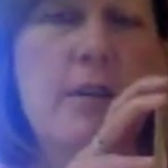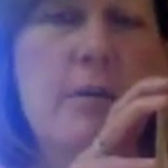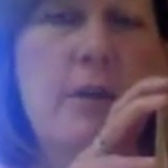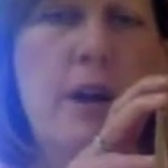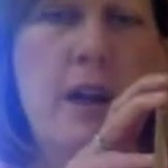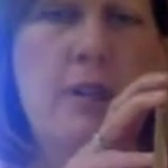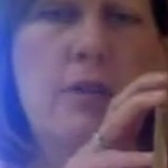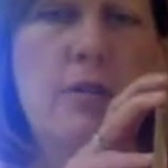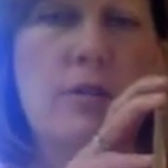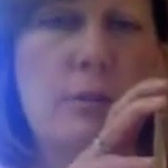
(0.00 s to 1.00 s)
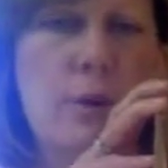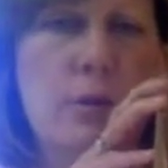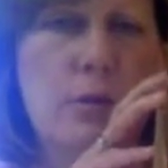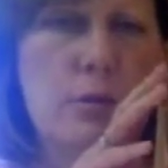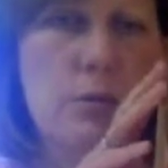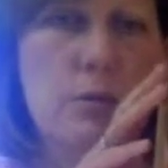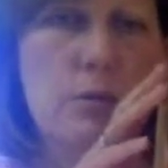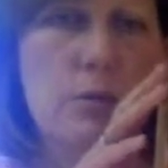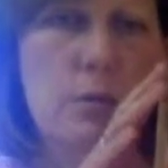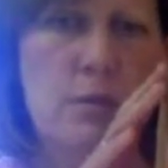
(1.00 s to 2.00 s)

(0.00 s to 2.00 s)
where I can do some whole group